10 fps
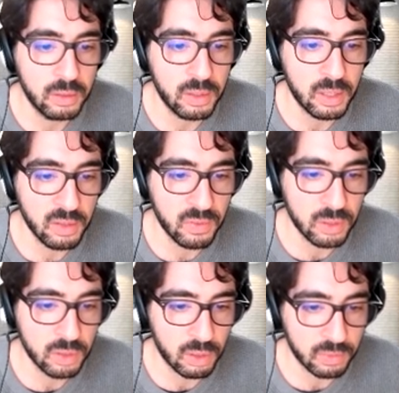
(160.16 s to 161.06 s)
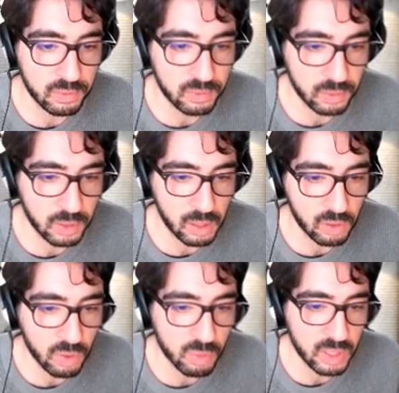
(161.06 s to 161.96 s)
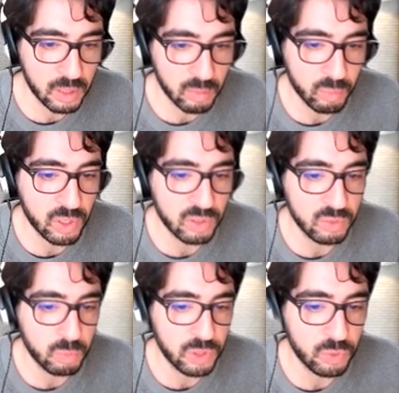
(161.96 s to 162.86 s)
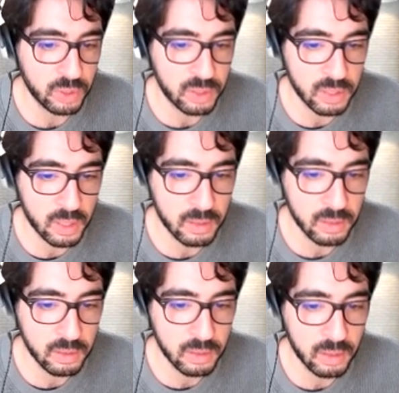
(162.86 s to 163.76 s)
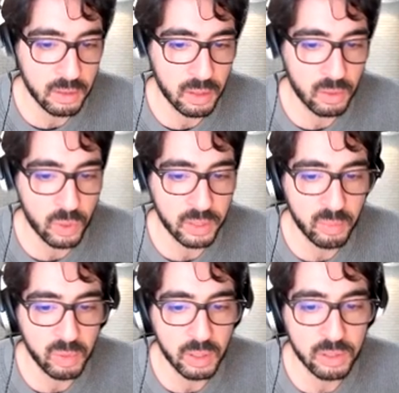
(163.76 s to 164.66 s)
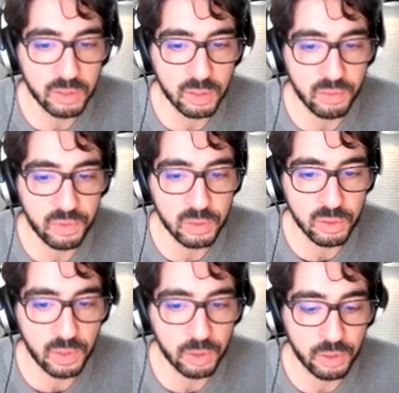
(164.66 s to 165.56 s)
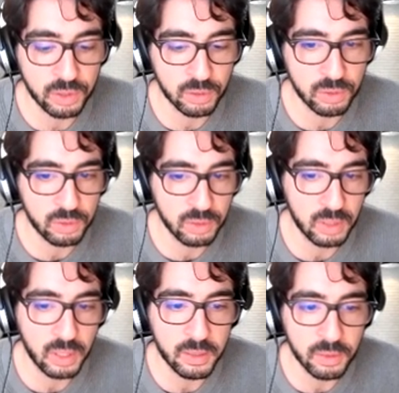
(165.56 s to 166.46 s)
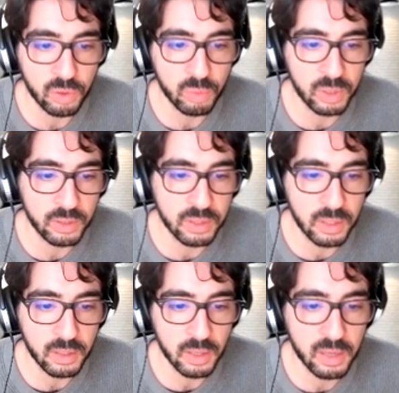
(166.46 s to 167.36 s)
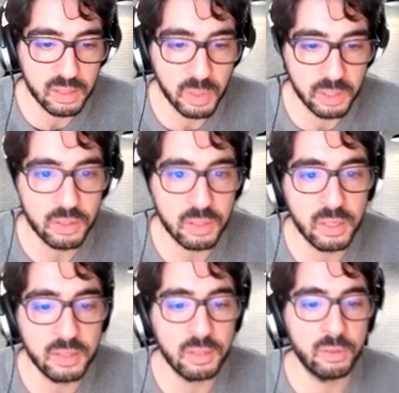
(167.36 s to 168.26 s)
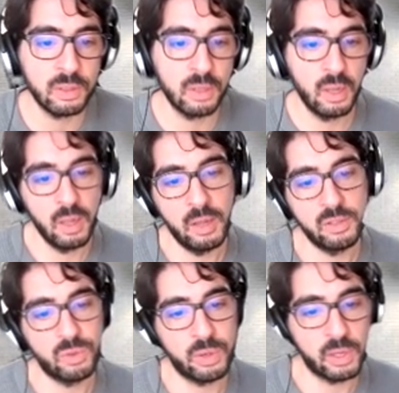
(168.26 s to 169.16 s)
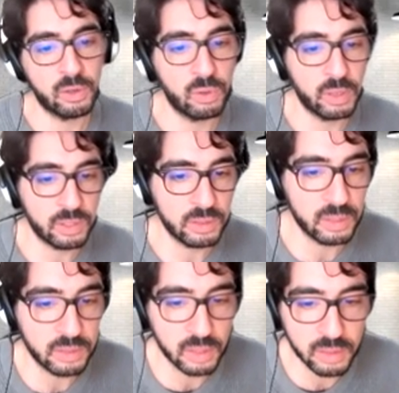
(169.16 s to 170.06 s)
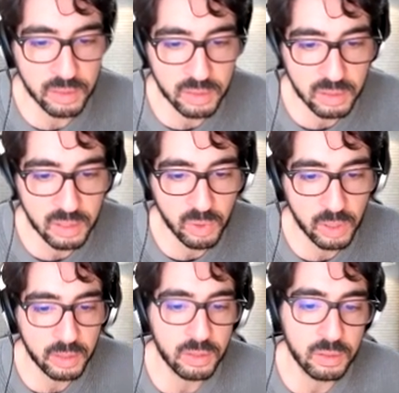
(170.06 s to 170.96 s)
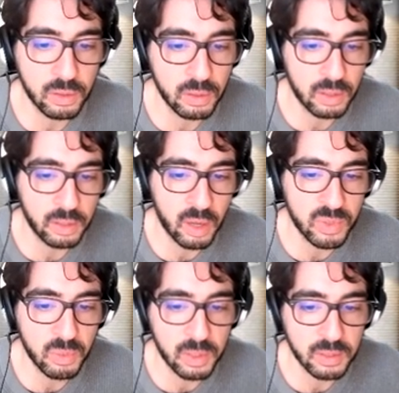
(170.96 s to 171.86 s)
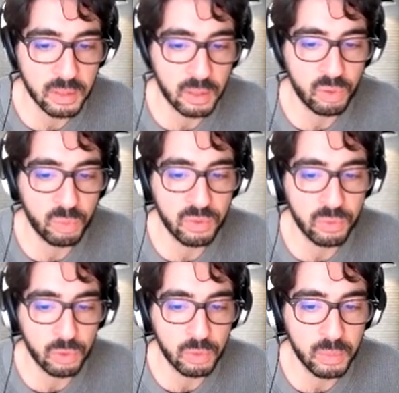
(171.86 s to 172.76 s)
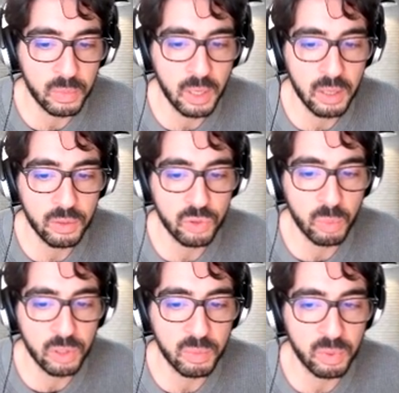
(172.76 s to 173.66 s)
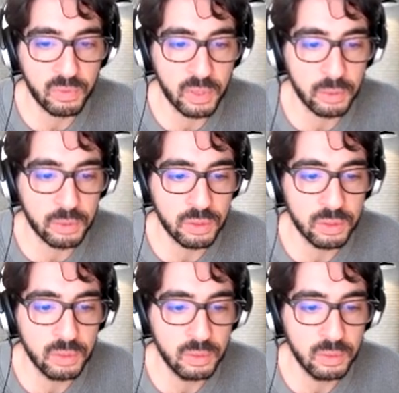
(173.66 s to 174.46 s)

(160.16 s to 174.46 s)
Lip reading: The advent of algorithmic and parametric design and their wide application in the fields of architecture and urban design has made it easier to run calculations that can simulate and optimize an urban form to multiple factors.